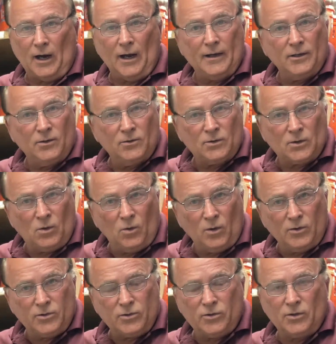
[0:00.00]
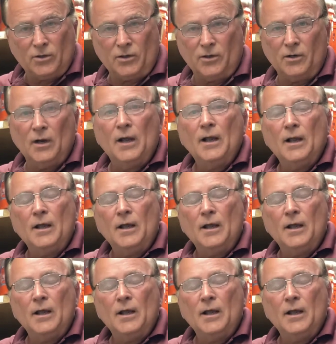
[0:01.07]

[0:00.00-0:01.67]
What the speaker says: I use corn sugar